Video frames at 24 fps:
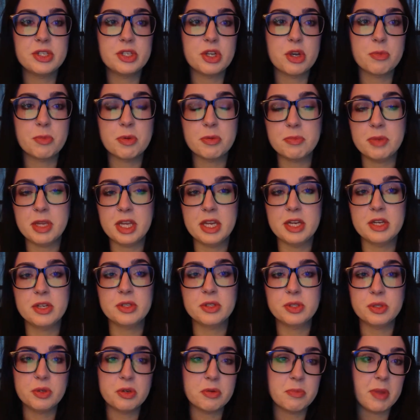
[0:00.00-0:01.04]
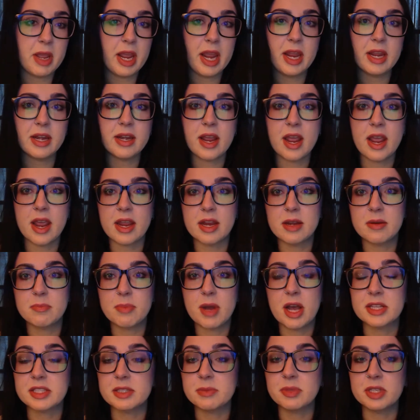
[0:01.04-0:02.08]
dopamine, glutamate, and
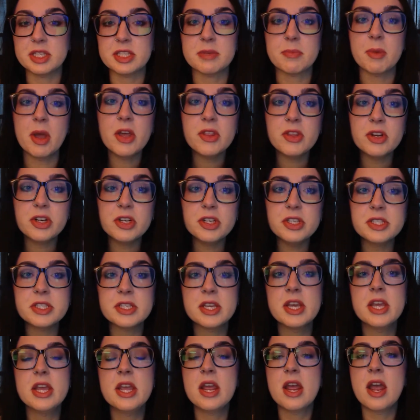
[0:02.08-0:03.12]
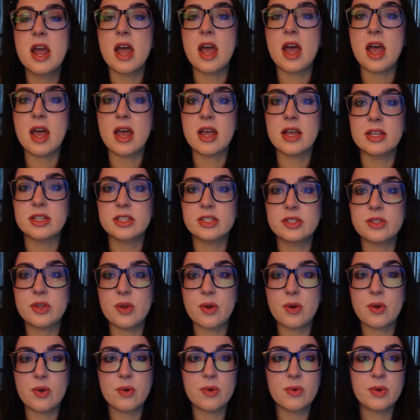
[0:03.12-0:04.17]
possibly some others.
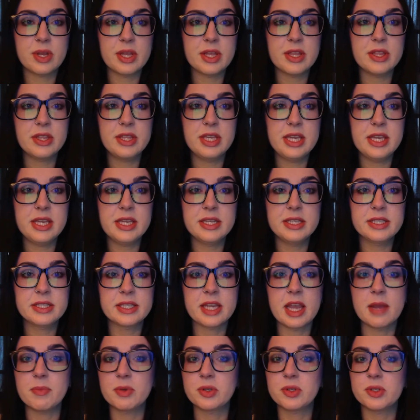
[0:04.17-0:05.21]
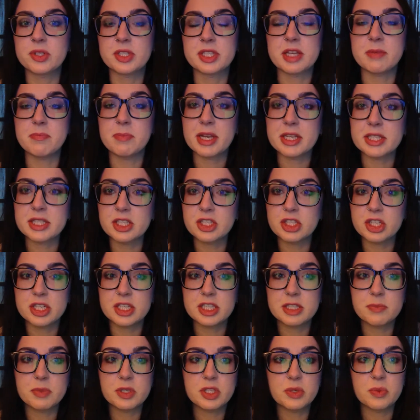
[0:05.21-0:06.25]
So these chemicals send
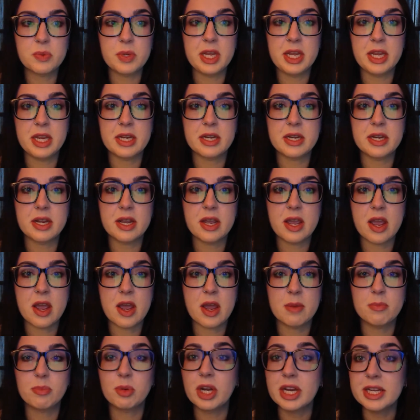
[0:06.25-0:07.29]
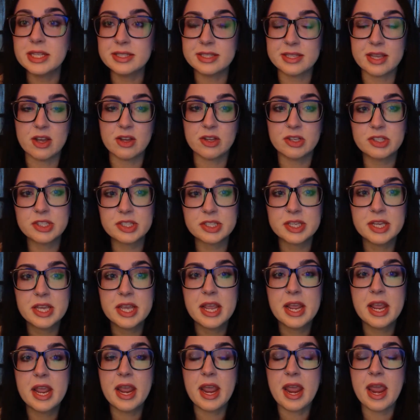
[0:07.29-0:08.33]
messages between brain cells,
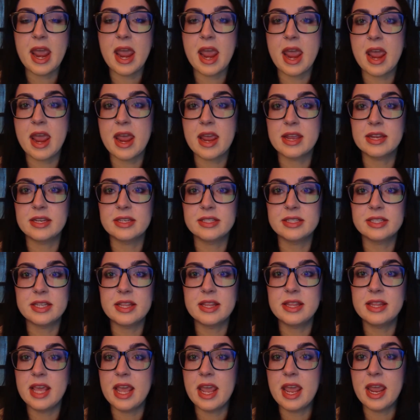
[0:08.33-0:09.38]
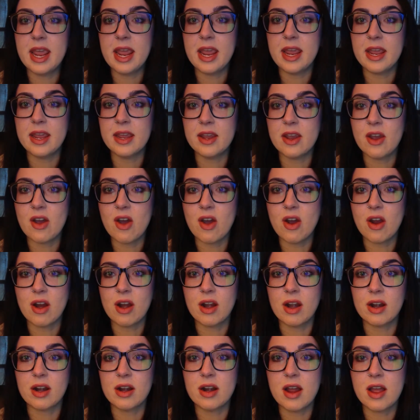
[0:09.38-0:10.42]
and they
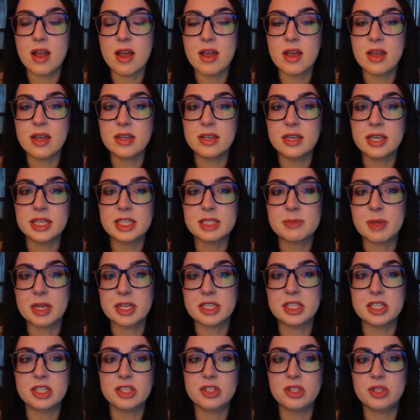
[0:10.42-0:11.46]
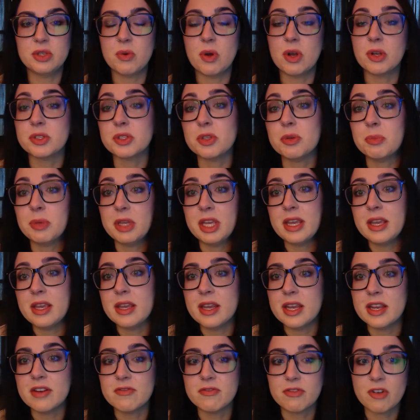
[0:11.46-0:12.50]
are expected to also
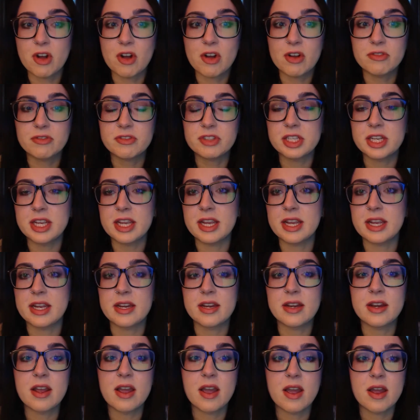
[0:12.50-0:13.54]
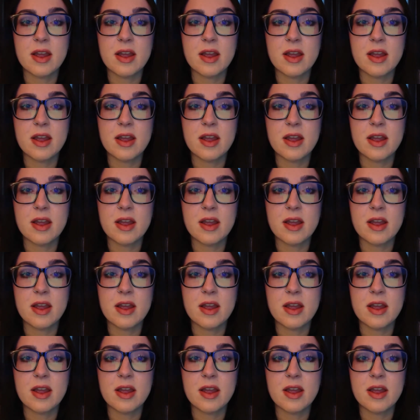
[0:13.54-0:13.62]
be involved in